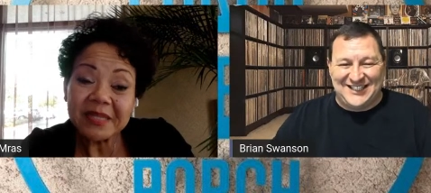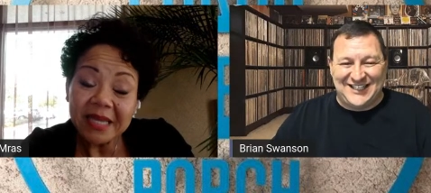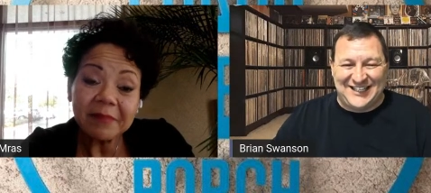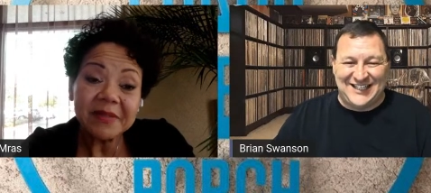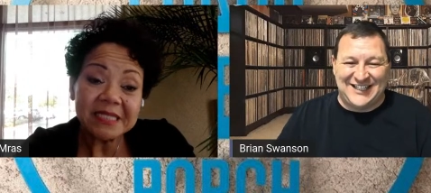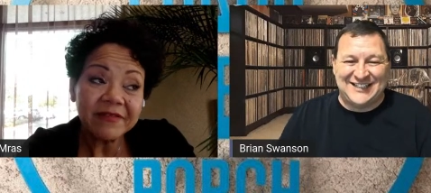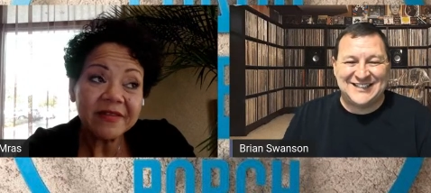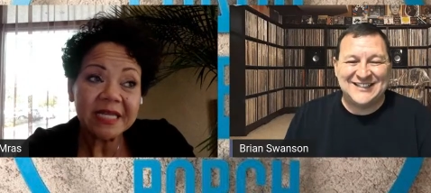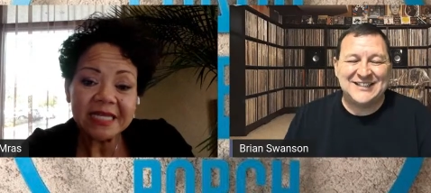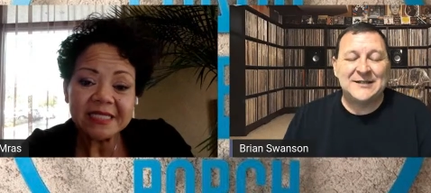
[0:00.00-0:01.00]
Speaker 1: but yeah, but
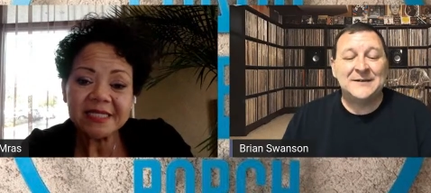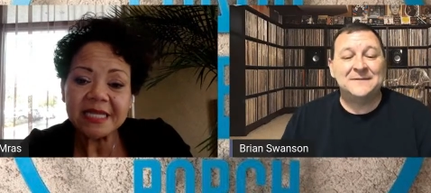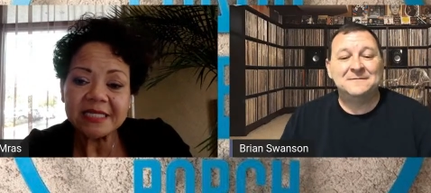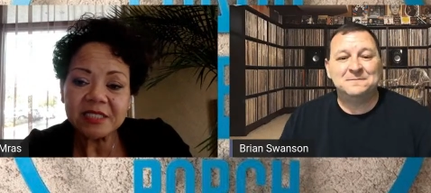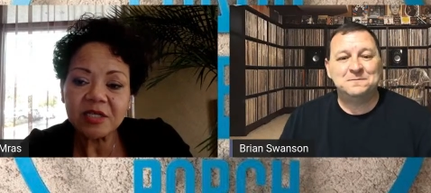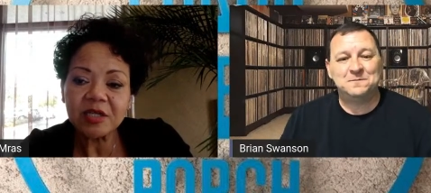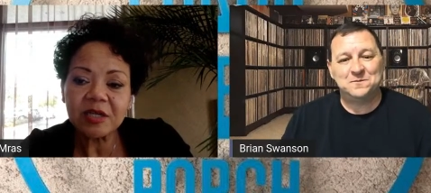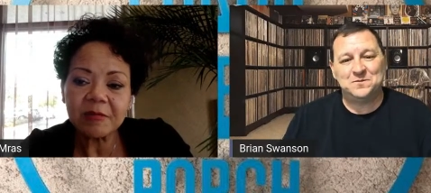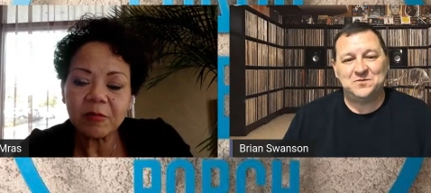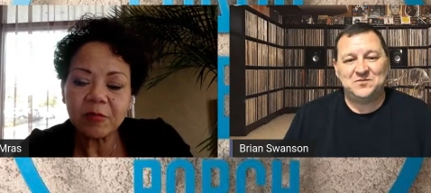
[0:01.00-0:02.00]
definitely, it's
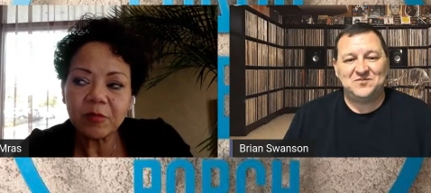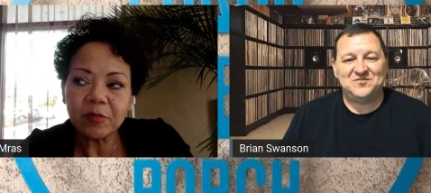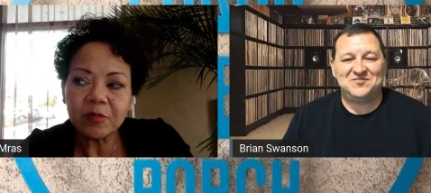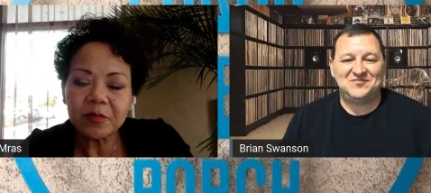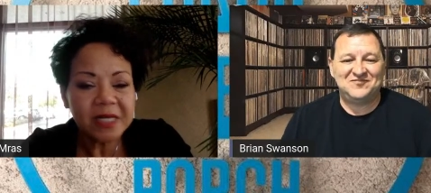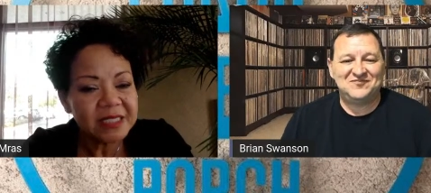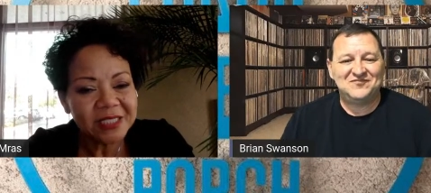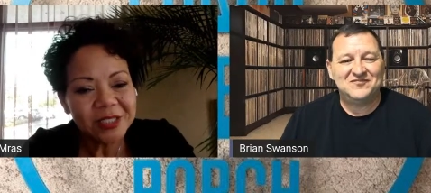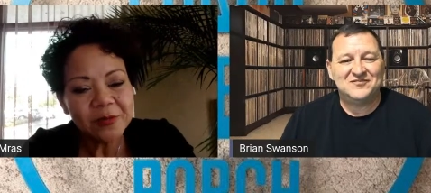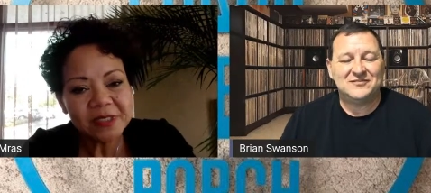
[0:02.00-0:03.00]
it's
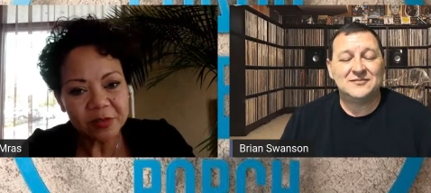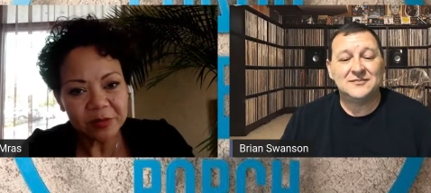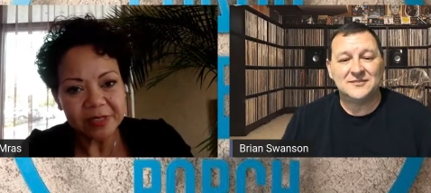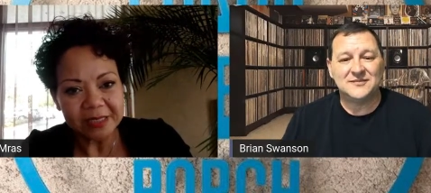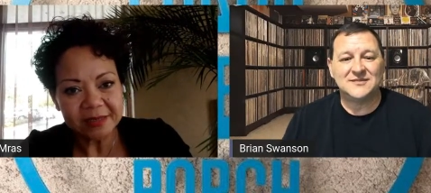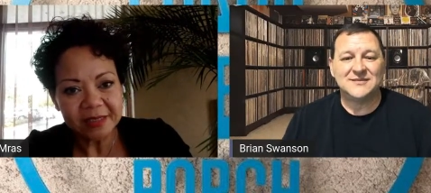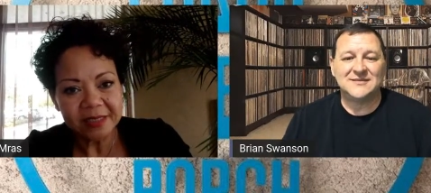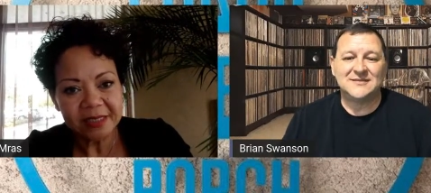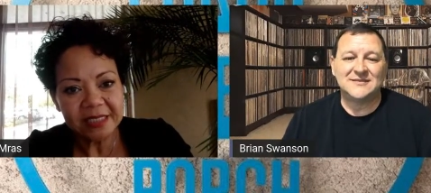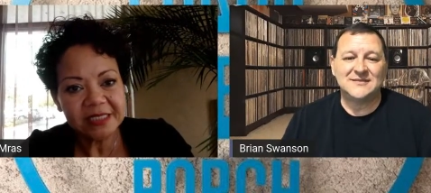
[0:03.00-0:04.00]
continuous learning,
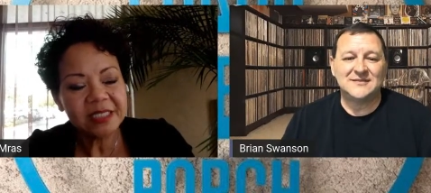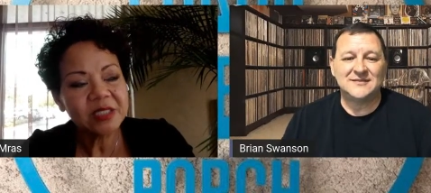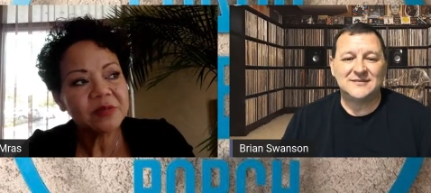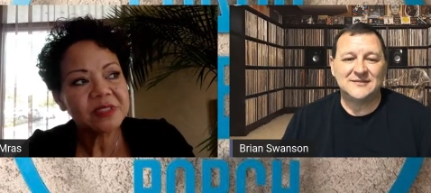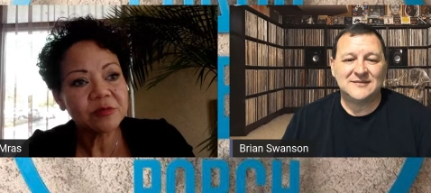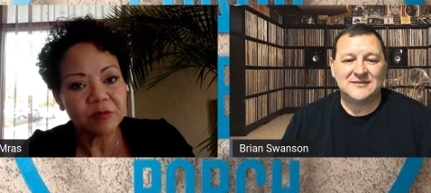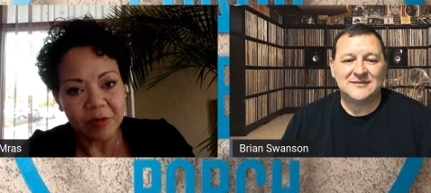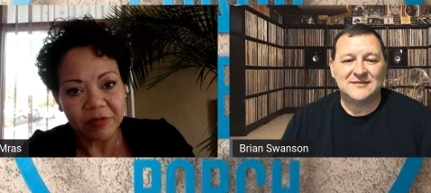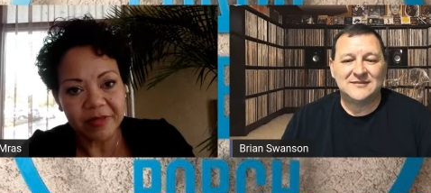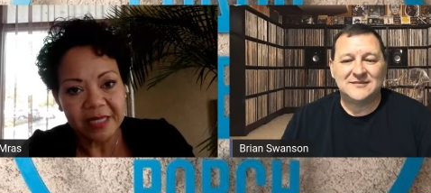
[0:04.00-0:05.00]
continuous
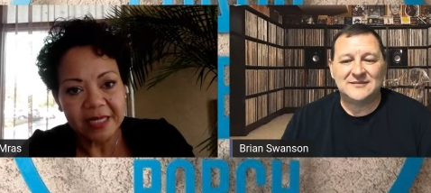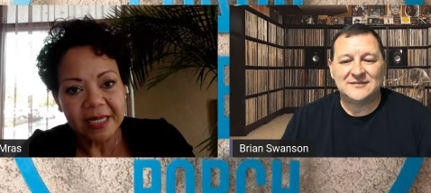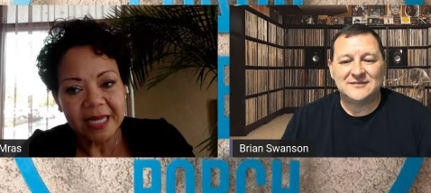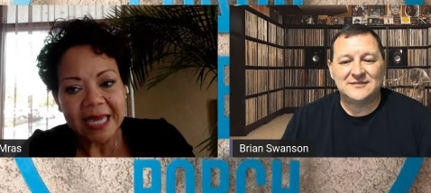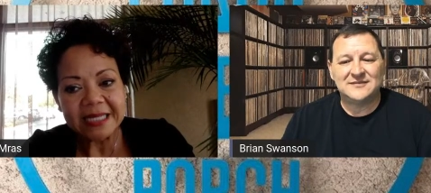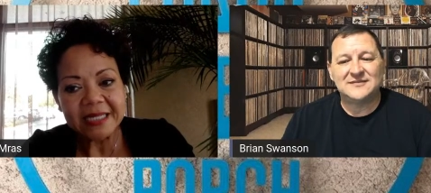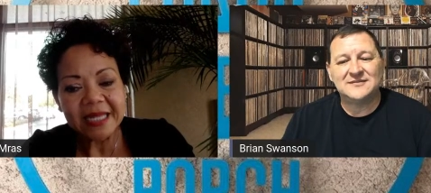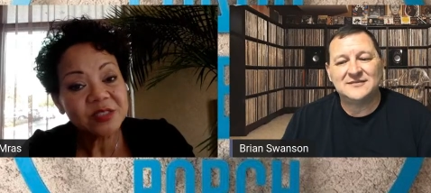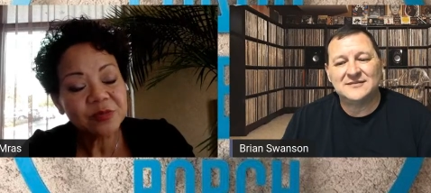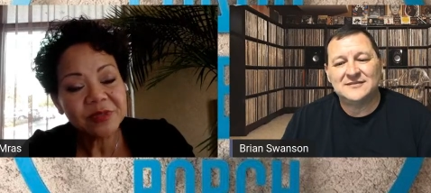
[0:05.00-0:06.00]
growth, and
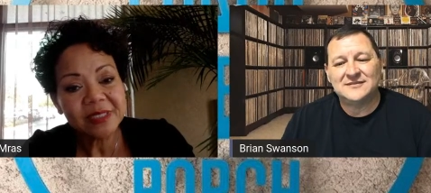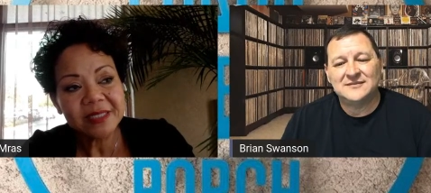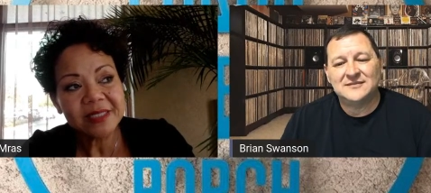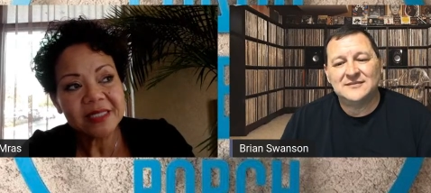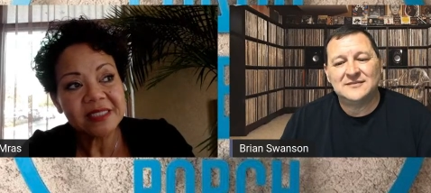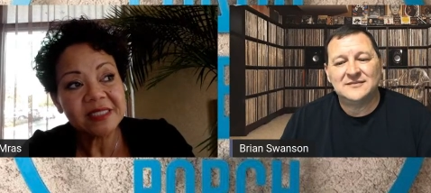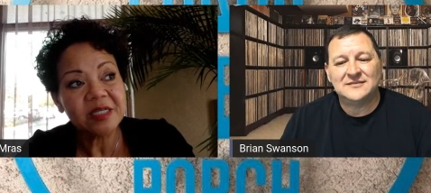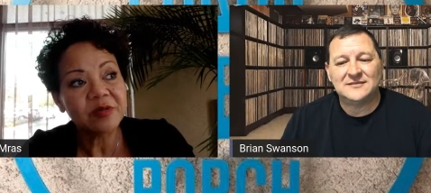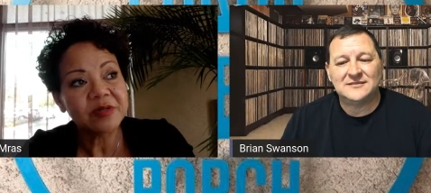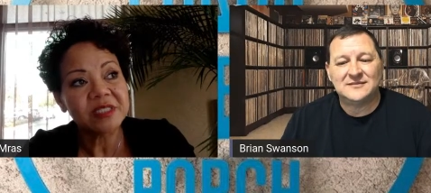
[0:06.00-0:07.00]
that's really the the
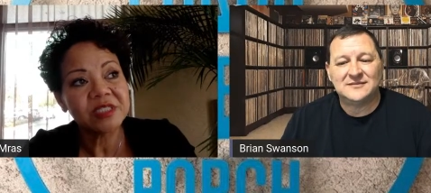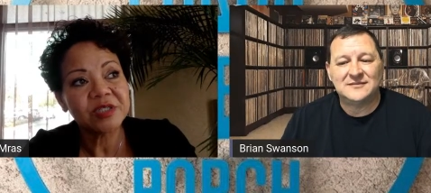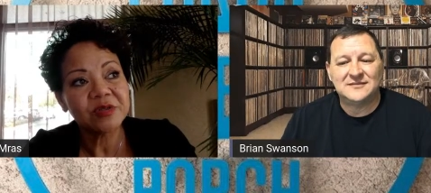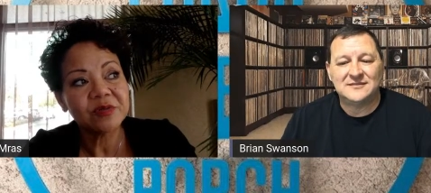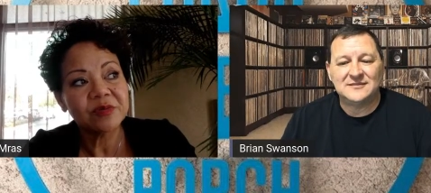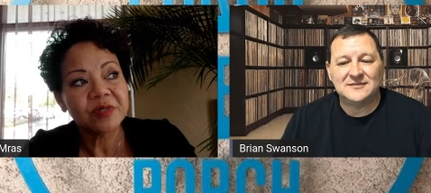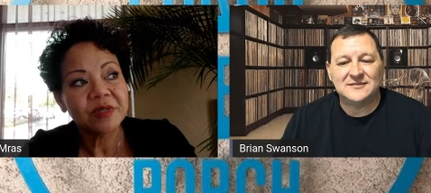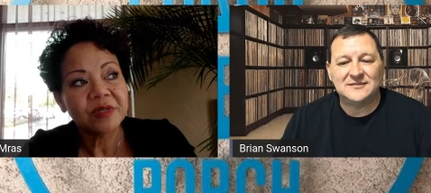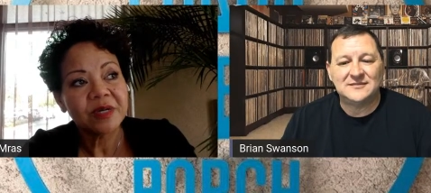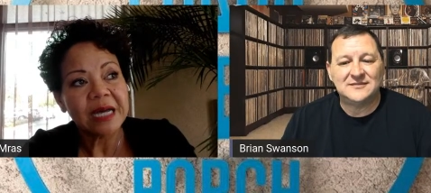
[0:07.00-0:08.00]
secret to
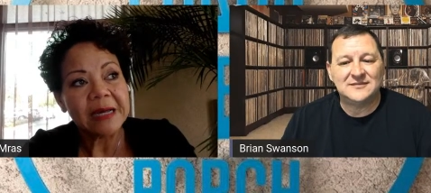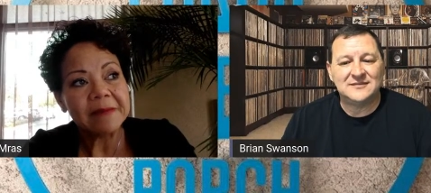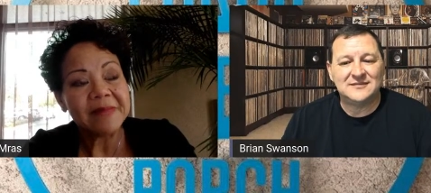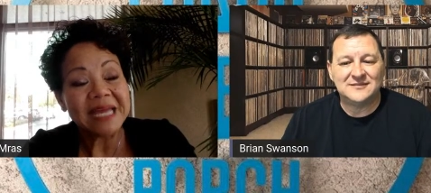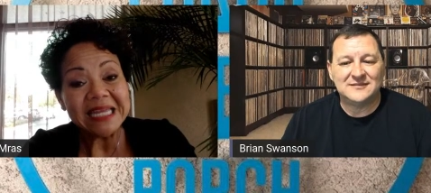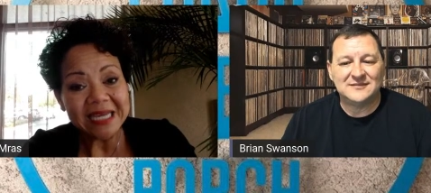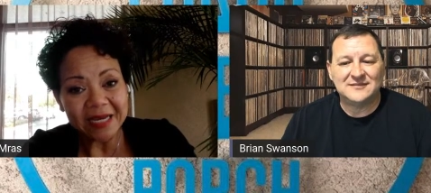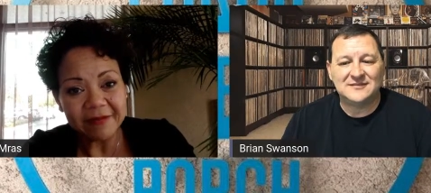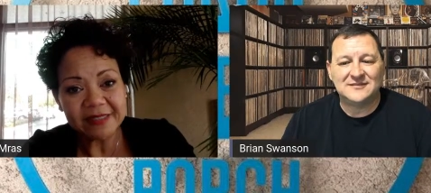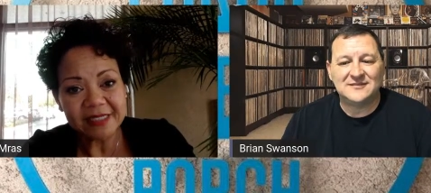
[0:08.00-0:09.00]
um, any
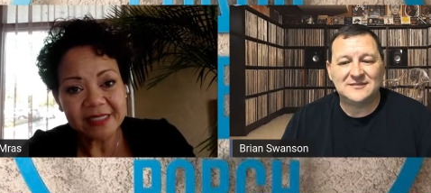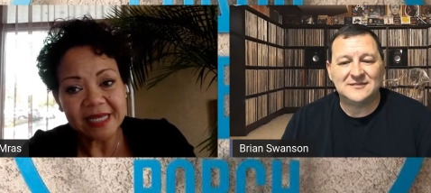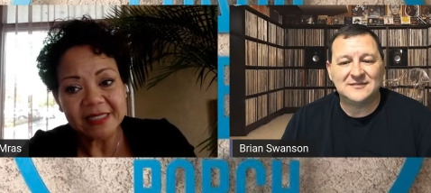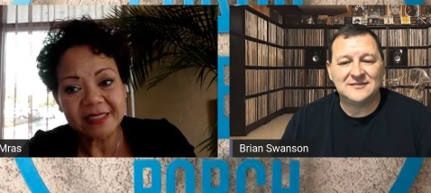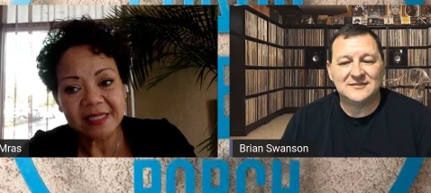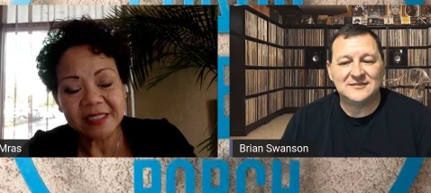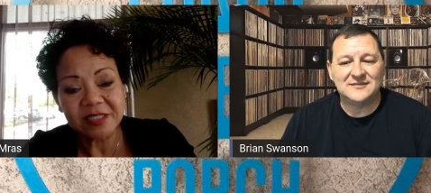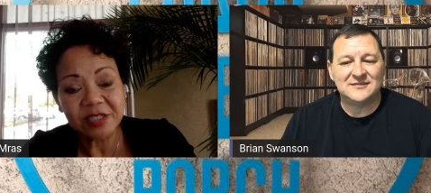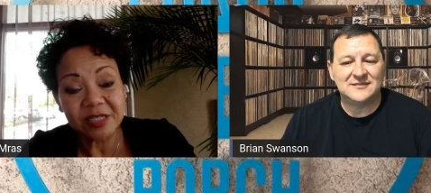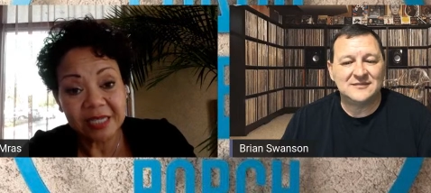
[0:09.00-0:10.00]
kind of success is
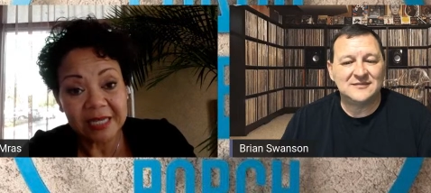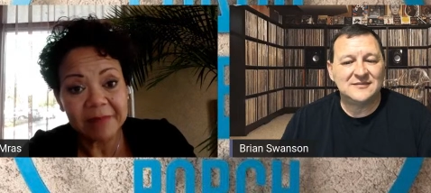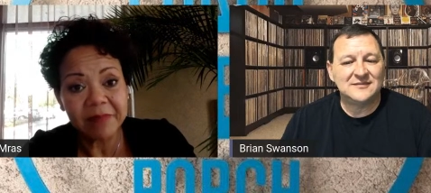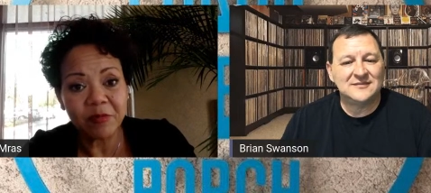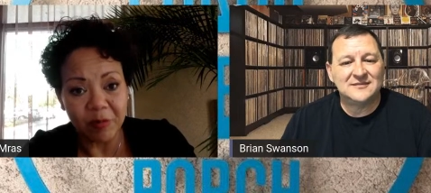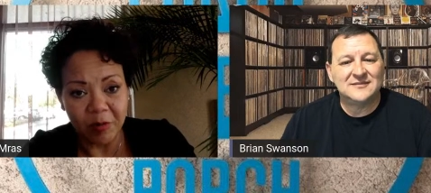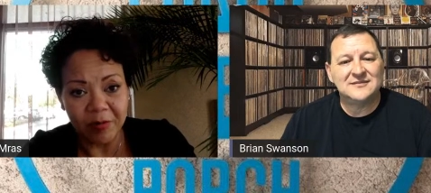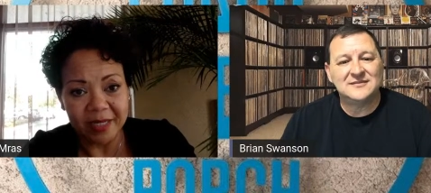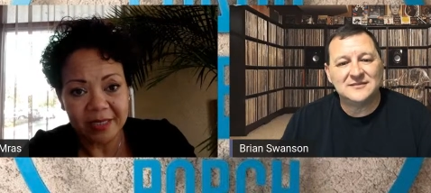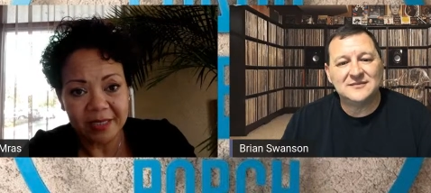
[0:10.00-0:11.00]
to keep
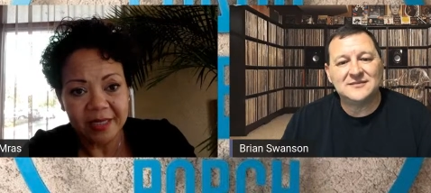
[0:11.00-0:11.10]
growing,